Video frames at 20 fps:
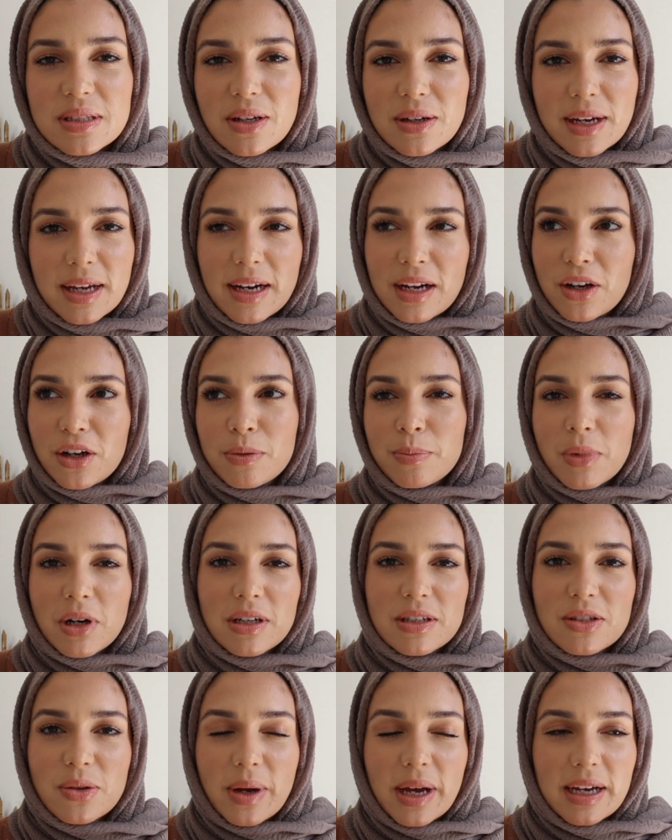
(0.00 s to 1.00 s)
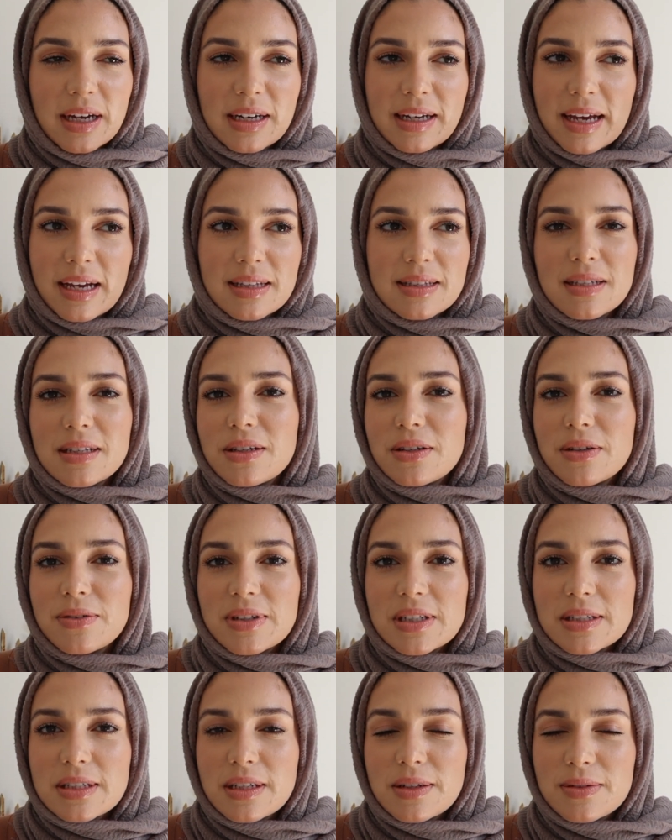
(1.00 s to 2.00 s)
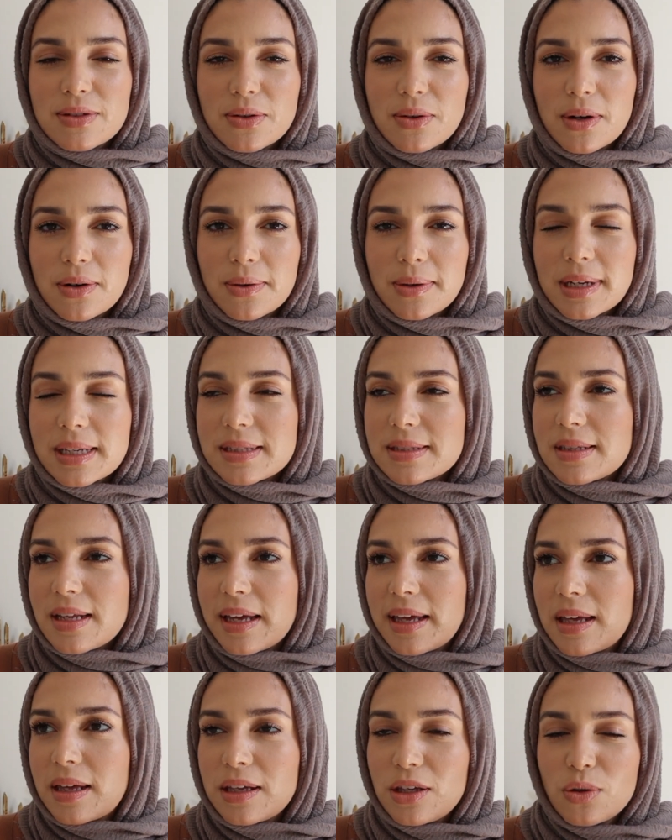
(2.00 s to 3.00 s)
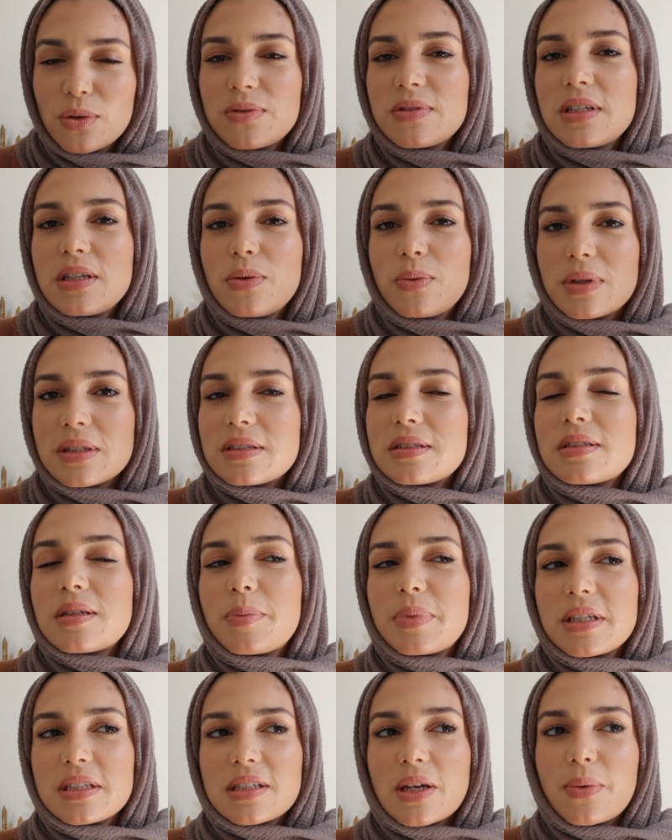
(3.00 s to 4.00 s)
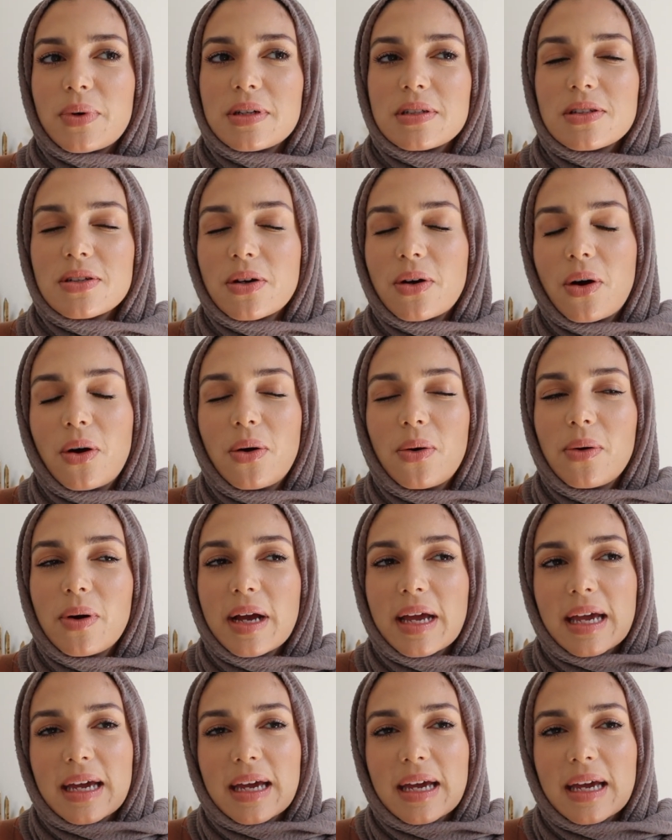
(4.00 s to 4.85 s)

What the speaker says: on getting good marks so I could get into University of Toronto, because like U of T was the place I wanted to go.